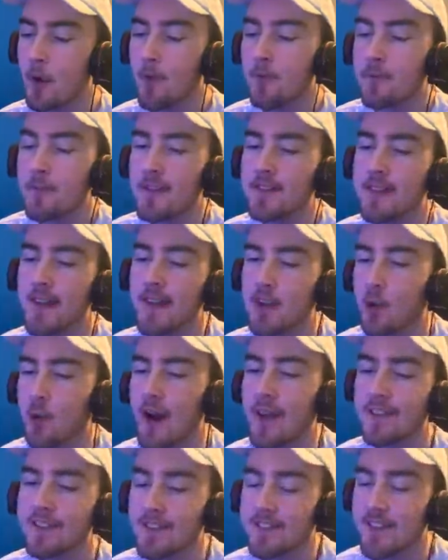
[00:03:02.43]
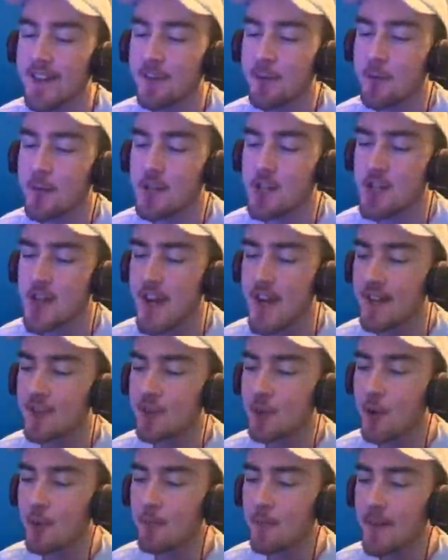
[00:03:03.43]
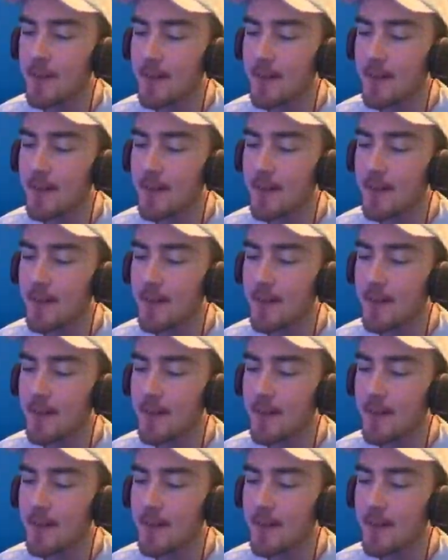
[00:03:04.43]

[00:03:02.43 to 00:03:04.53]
hopefully Dana White does give him a chance. Hopefully he